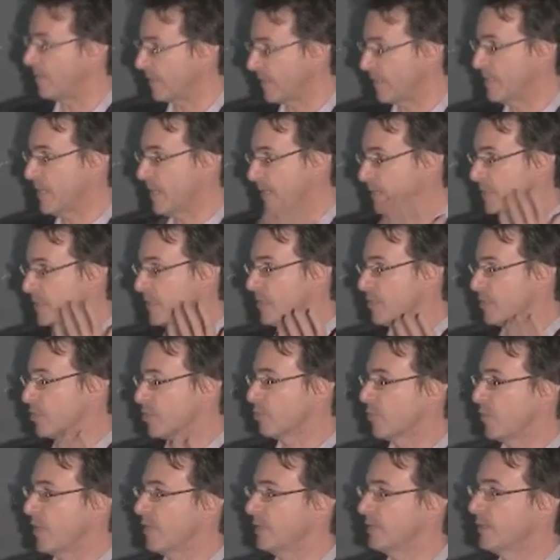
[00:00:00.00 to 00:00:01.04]
you can have a
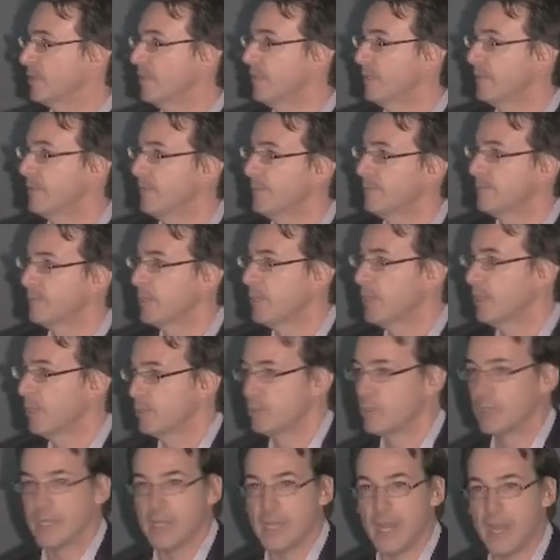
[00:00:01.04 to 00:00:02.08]
Kinect sensor, right?
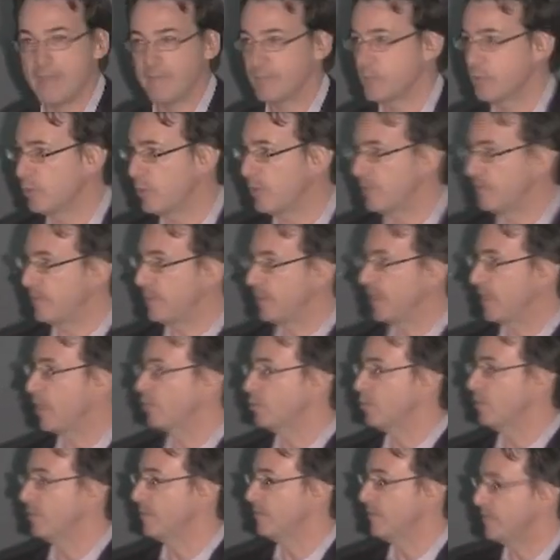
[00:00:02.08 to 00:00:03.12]
You can have
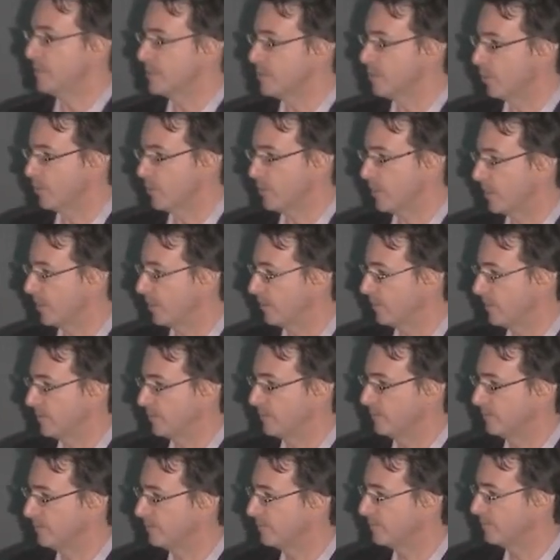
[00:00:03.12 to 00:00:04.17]
UAV. How UAVs know
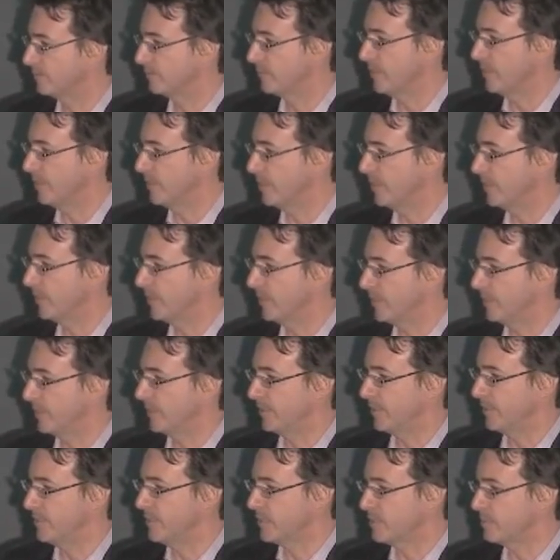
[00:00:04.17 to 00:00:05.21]
they are in
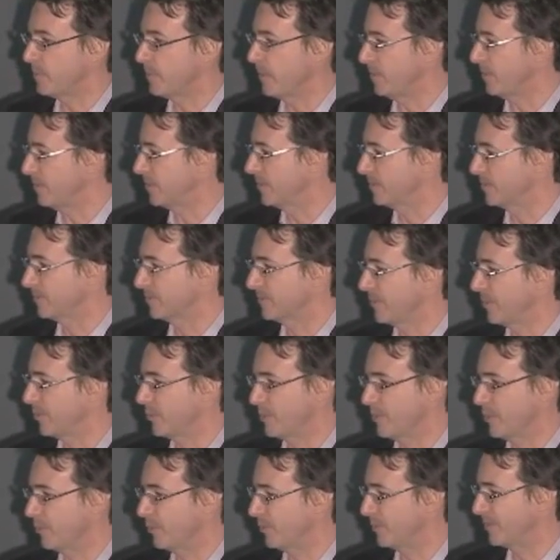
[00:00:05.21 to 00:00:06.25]
the
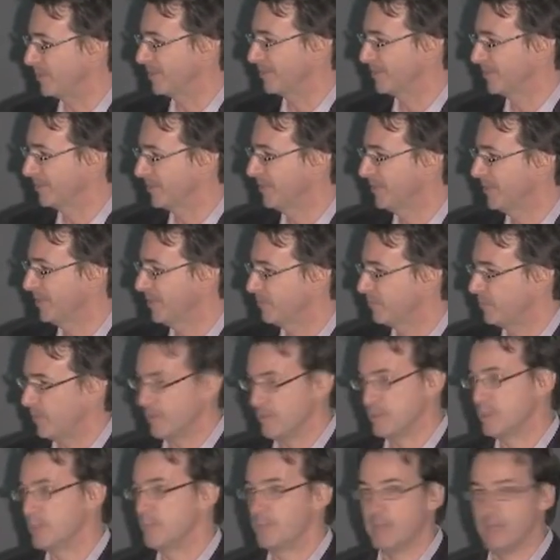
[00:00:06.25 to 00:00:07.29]
space? How they know it?
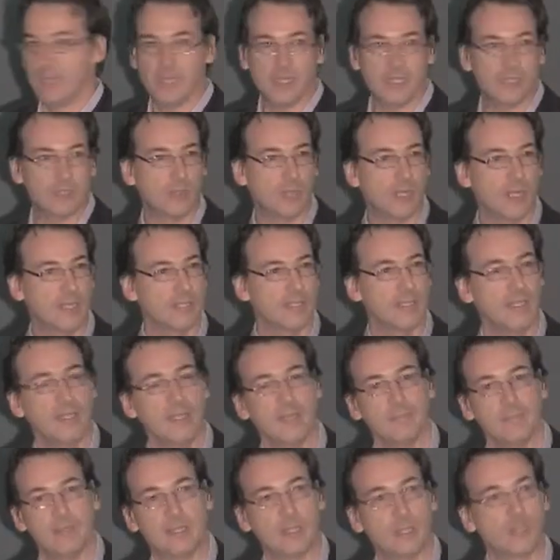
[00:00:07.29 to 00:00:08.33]
By GPS,
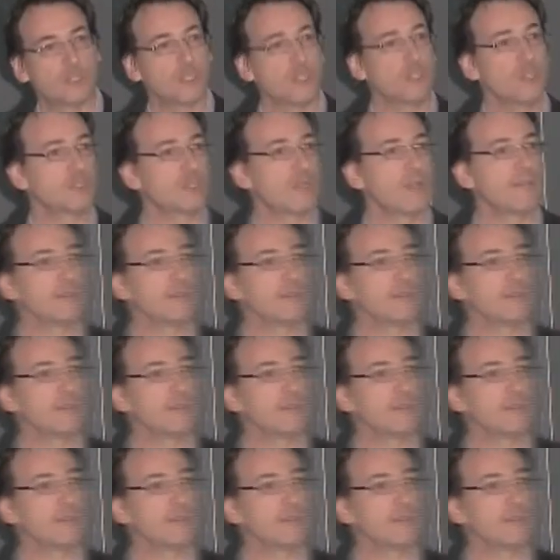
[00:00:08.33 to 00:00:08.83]
right? But they